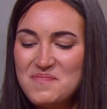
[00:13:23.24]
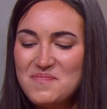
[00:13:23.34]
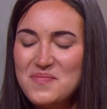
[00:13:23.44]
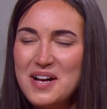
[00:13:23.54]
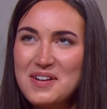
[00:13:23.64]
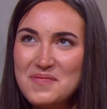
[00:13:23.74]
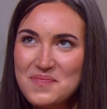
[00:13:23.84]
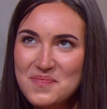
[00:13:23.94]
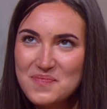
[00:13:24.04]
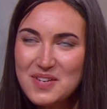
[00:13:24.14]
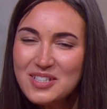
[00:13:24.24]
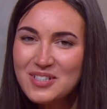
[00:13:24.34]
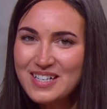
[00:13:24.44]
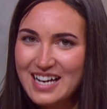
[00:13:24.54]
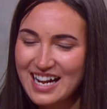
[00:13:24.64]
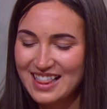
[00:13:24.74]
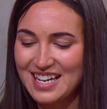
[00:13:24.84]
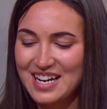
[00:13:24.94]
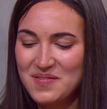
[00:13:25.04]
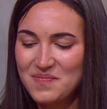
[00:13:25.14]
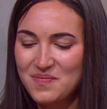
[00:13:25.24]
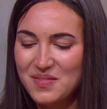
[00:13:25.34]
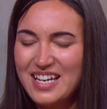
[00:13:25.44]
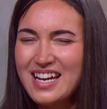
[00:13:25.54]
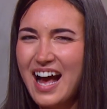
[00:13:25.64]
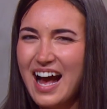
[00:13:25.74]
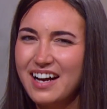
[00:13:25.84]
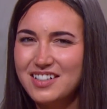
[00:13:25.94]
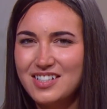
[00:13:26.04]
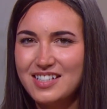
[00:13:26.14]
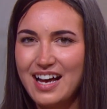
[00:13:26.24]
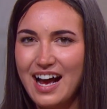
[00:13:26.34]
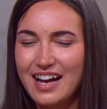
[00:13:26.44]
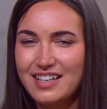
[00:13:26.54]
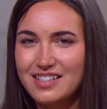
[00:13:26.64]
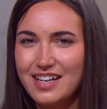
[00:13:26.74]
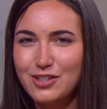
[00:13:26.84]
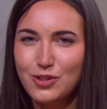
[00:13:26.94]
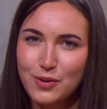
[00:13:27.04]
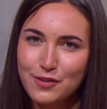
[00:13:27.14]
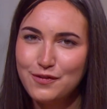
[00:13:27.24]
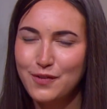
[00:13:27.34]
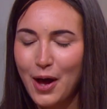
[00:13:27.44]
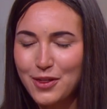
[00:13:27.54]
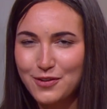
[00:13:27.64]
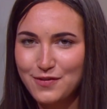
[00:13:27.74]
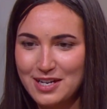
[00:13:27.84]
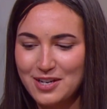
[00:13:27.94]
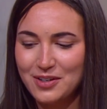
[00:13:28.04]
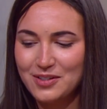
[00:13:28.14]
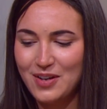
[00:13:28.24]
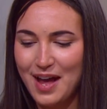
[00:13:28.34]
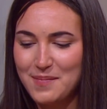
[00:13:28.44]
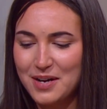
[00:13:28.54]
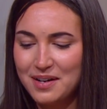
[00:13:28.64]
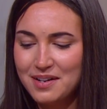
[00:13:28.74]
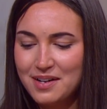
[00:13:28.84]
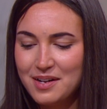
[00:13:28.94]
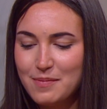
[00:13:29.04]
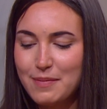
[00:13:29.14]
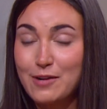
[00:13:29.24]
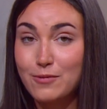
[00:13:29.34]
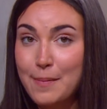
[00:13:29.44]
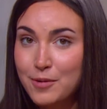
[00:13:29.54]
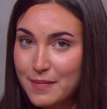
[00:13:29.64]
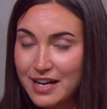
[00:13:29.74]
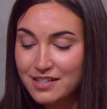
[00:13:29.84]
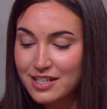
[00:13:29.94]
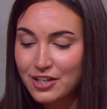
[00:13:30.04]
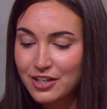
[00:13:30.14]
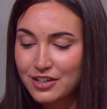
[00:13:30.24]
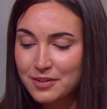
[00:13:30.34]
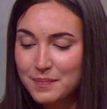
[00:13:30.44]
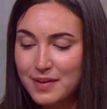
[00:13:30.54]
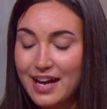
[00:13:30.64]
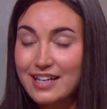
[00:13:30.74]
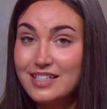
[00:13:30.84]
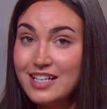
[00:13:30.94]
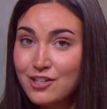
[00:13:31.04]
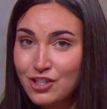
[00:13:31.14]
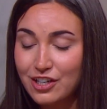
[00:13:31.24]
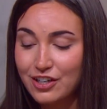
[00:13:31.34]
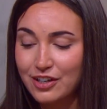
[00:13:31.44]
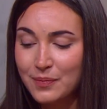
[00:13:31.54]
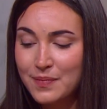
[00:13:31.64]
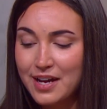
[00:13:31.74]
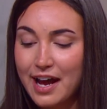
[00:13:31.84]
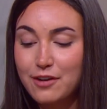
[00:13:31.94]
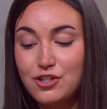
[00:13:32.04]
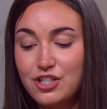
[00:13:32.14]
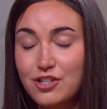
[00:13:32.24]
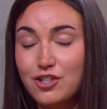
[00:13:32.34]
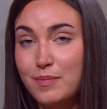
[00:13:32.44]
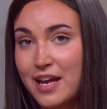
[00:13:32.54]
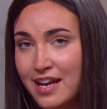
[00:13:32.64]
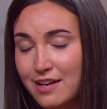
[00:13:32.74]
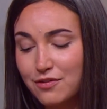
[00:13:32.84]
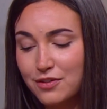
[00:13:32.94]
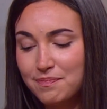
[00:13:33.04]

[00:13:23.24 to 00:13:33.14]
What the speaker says: But Mr. Knightley, he acts as a sort of father figure to Emma by reprimanding her and teaching her how she should behave.